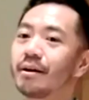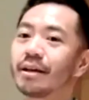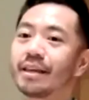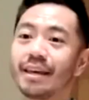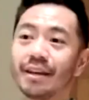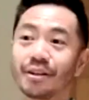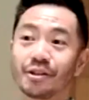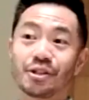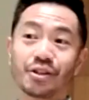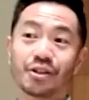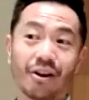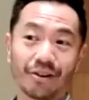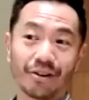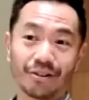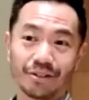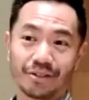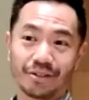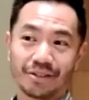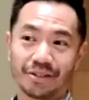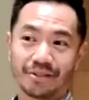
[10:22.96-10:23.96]
King
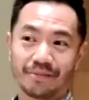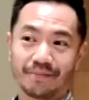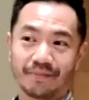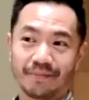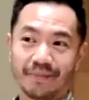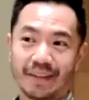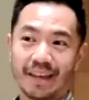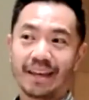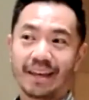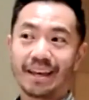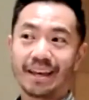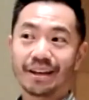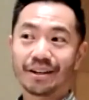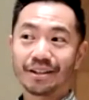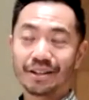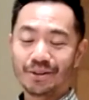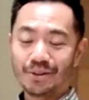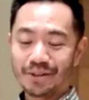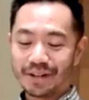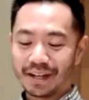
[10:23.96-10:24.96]
Charles,
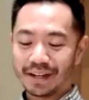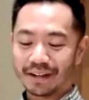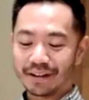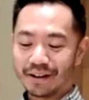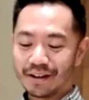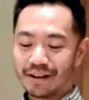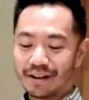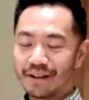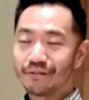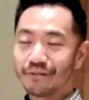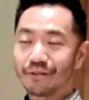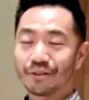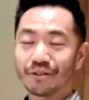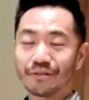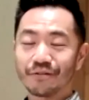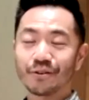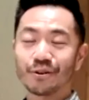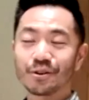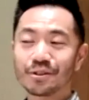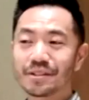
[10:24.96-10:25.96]
including, for the
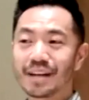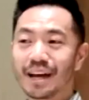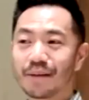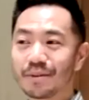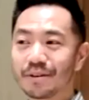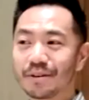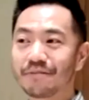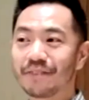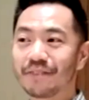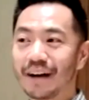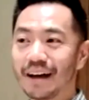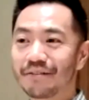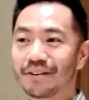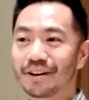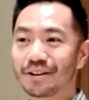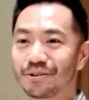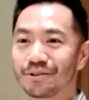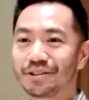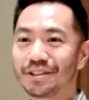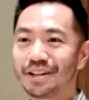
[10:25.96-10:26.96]
first time in
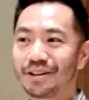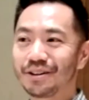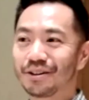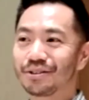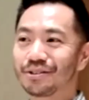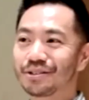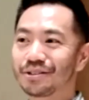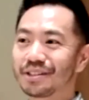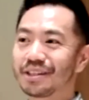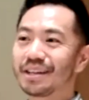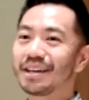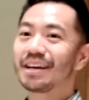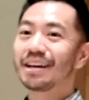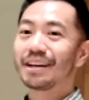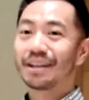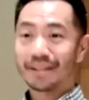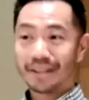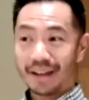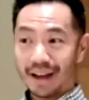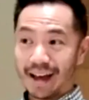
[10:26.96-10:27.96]
500 years,
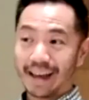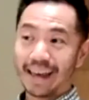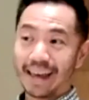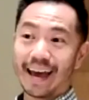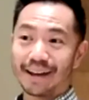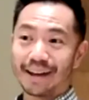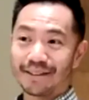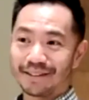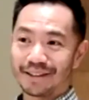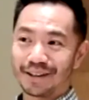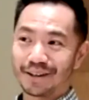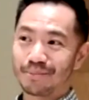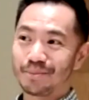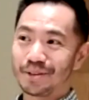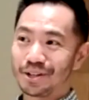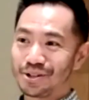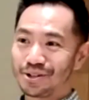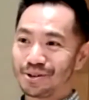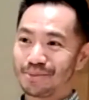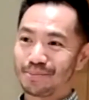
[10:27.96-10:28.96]
a Catholic
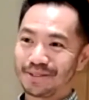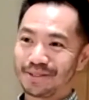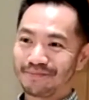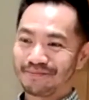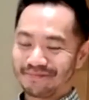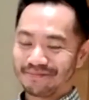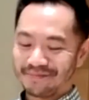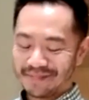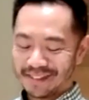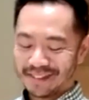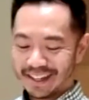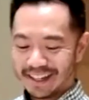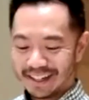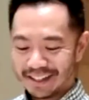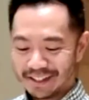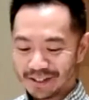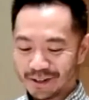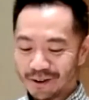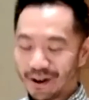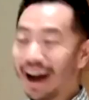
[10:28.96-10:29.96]
bishop.
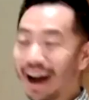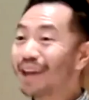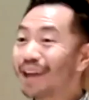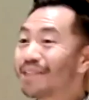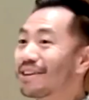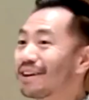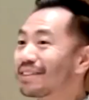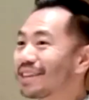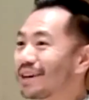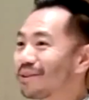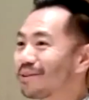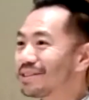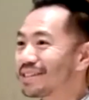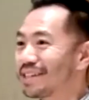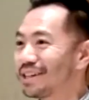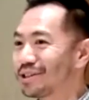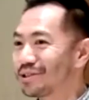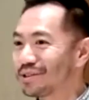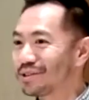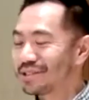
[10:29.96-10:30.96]
So I thought that was
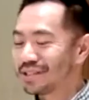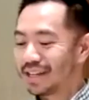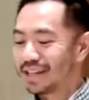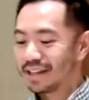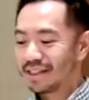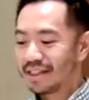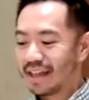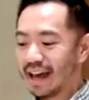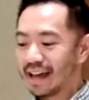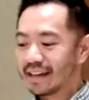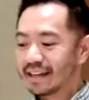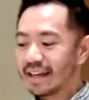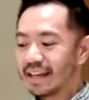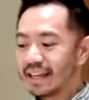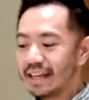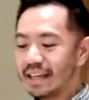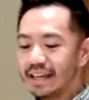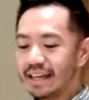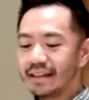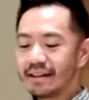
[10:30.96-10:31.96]
interesting,
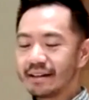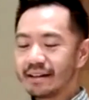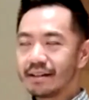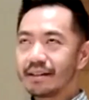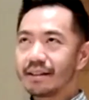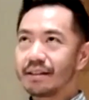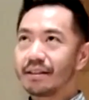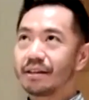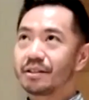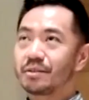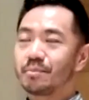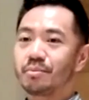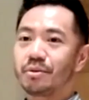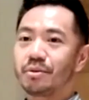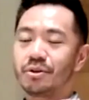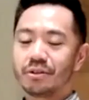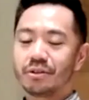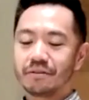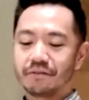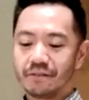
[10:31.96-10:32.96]
that in this
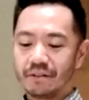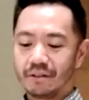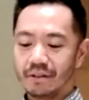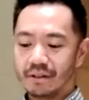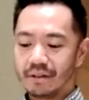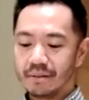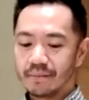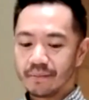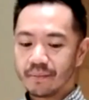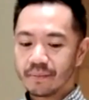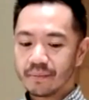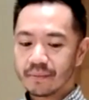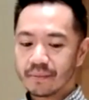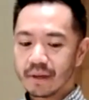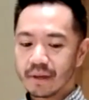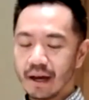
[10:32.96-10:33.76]
beautiful